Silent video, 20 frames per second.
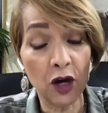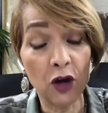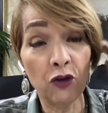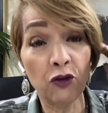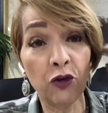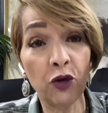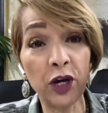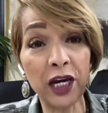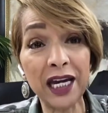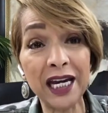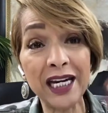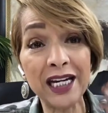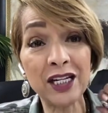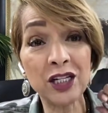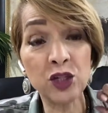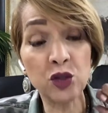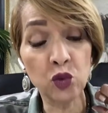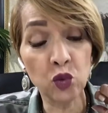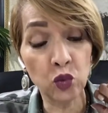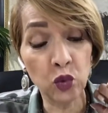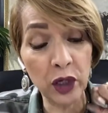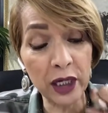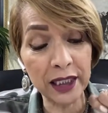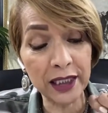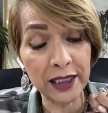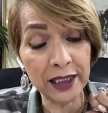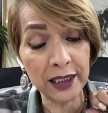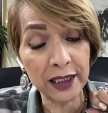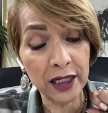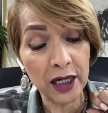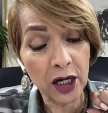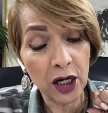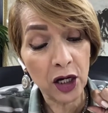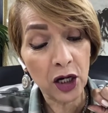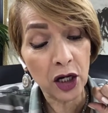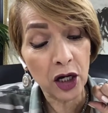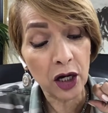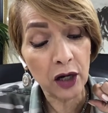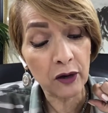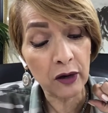For it is written,
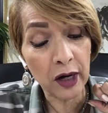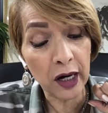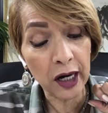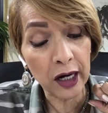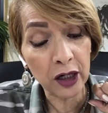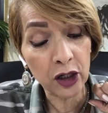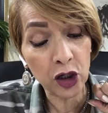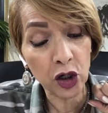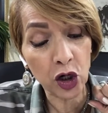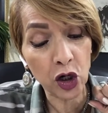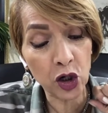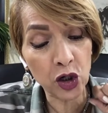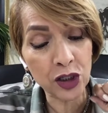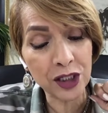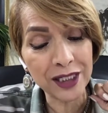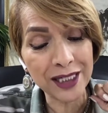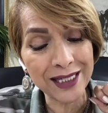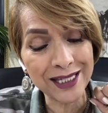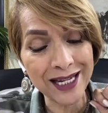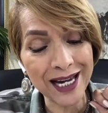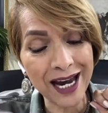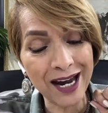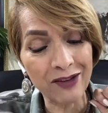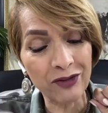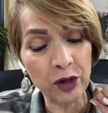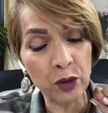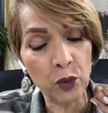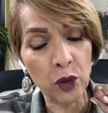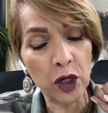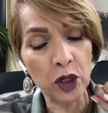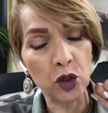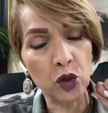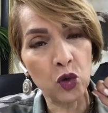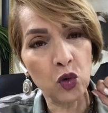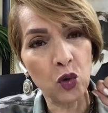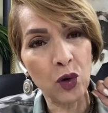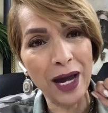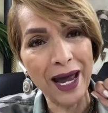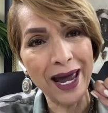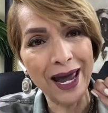uh, cursed is everyone
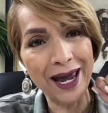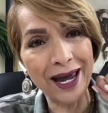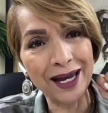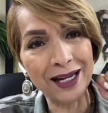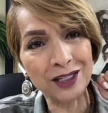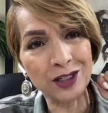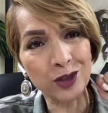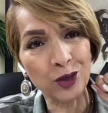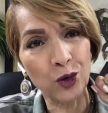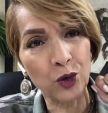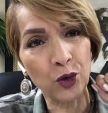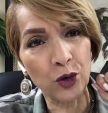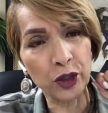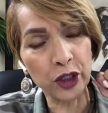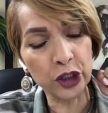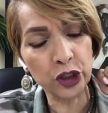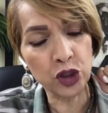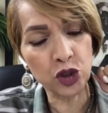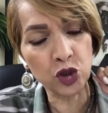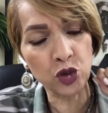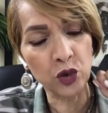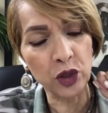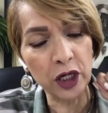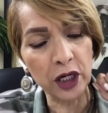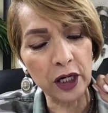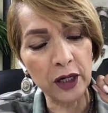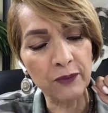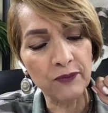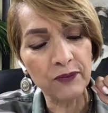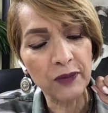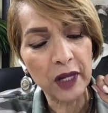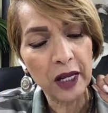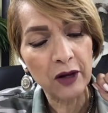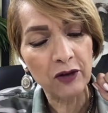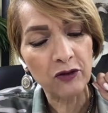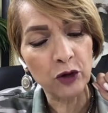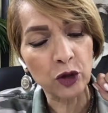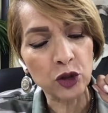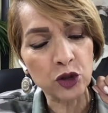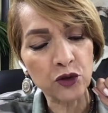who hangs on a tree
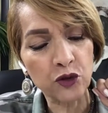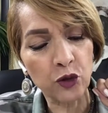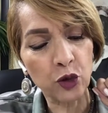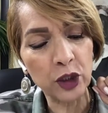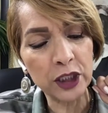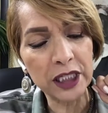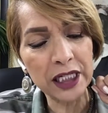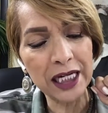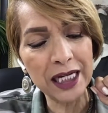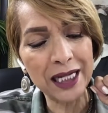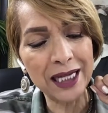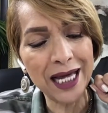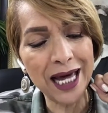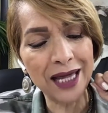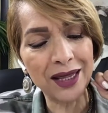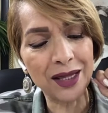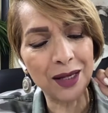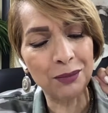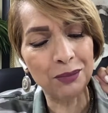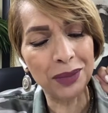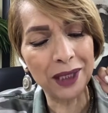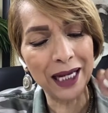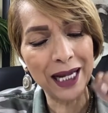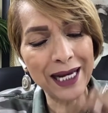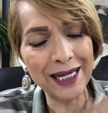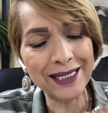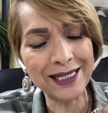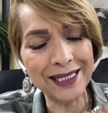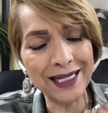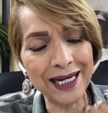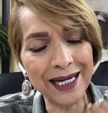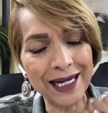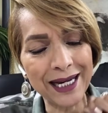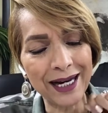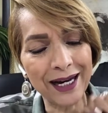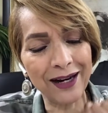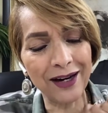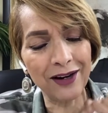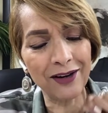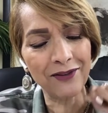Verse 14 that the blessing
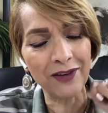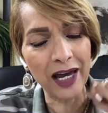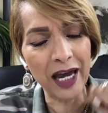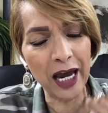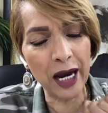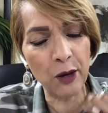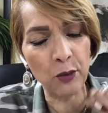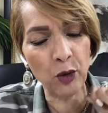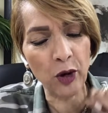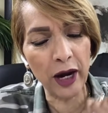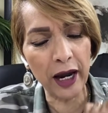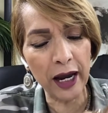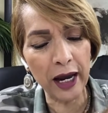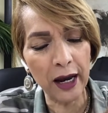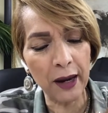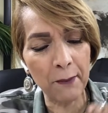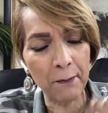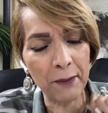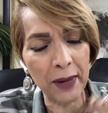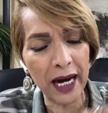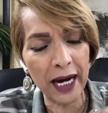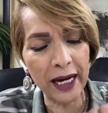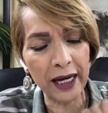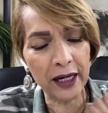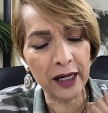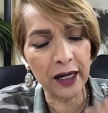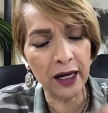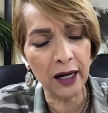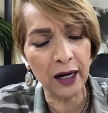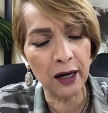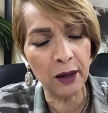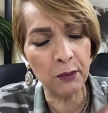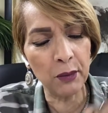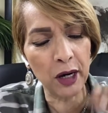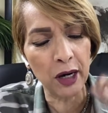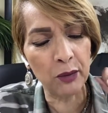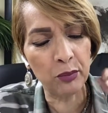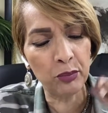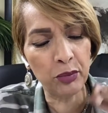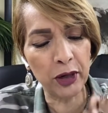of Abraham might come
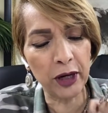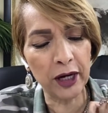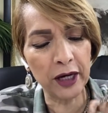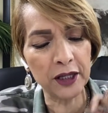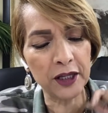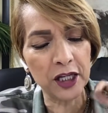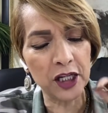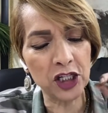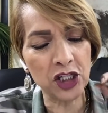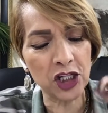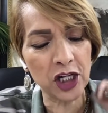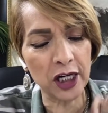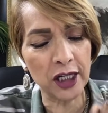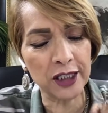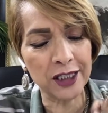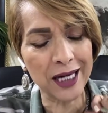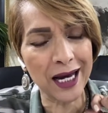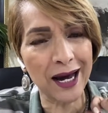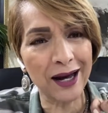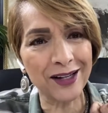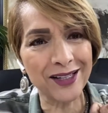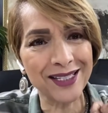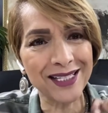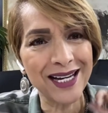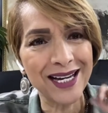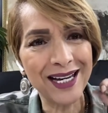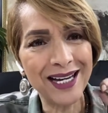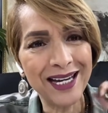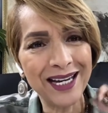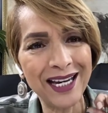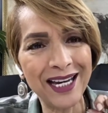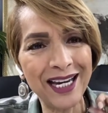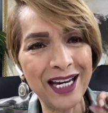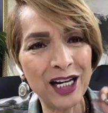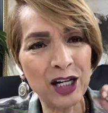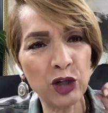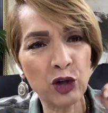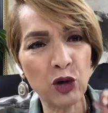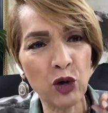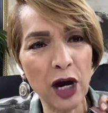upon the Gentiles in
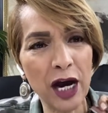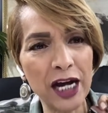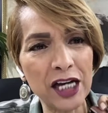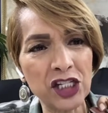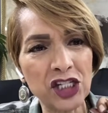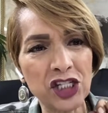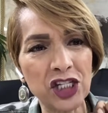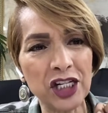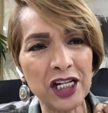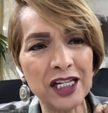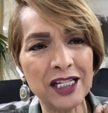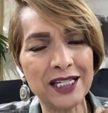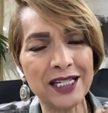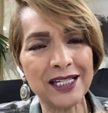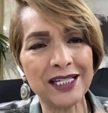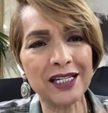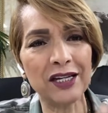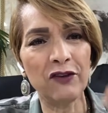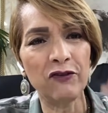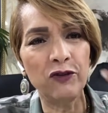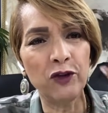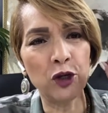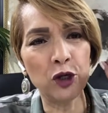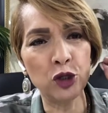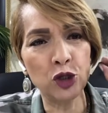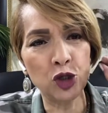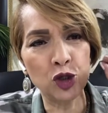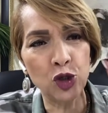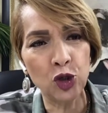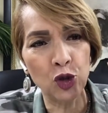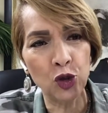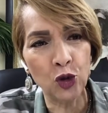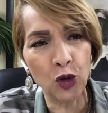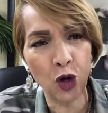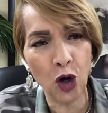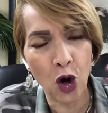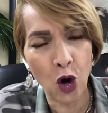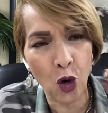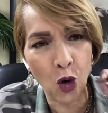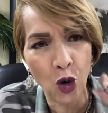Christ Jesus. If you're Jew
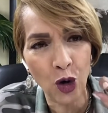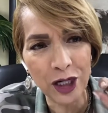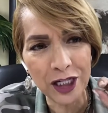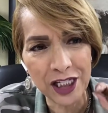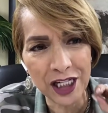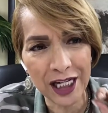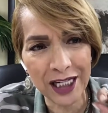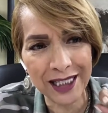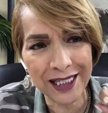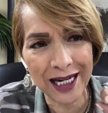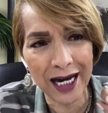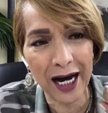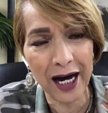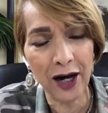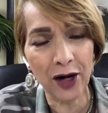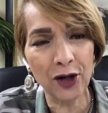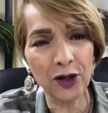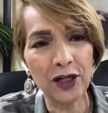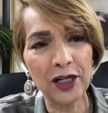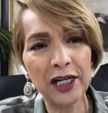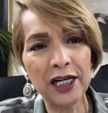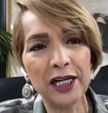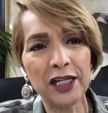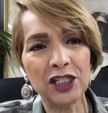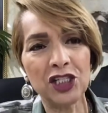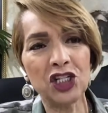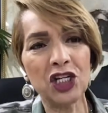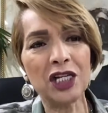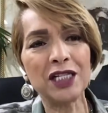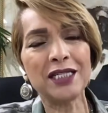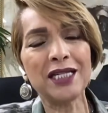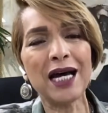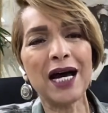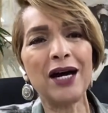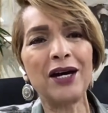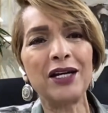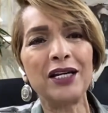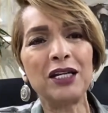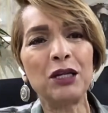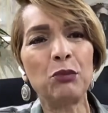or Gentile,
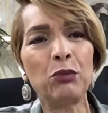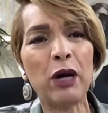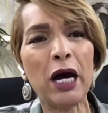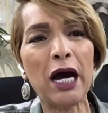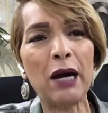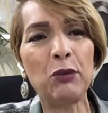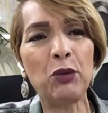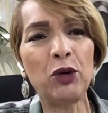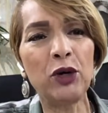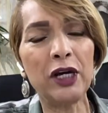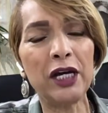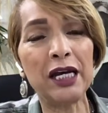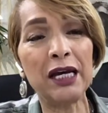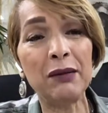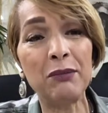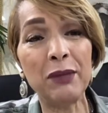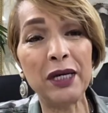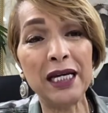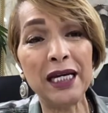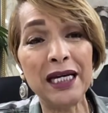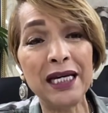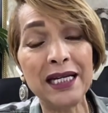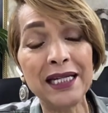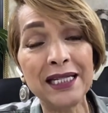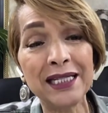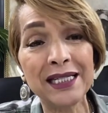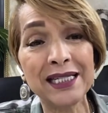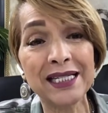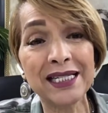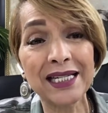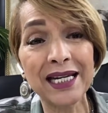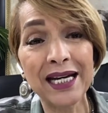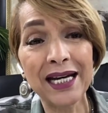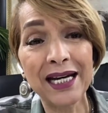Gentile in the Bible, it means.